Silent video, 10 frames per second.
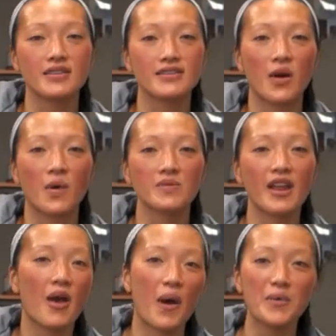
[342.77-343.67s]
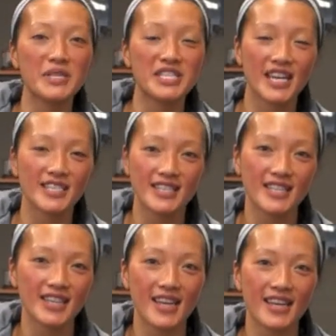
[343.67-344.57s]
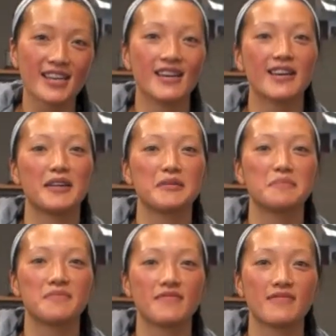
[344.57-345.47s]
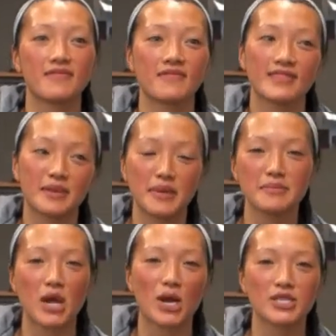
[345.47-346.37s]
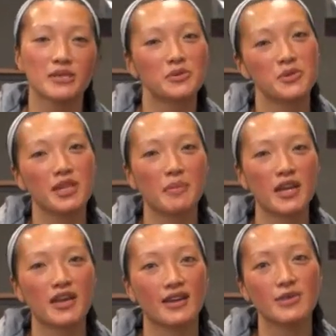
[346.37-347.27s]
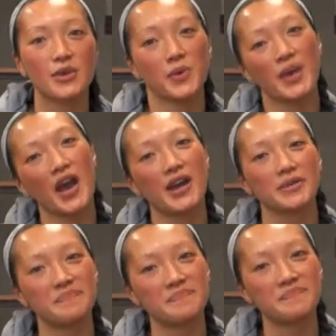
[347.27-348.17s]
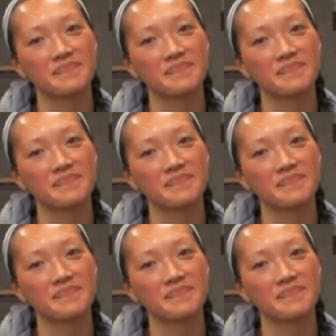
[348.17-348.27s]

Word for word: So no, I wouldn't change anything. Um, sometimes hardships really make us who we are.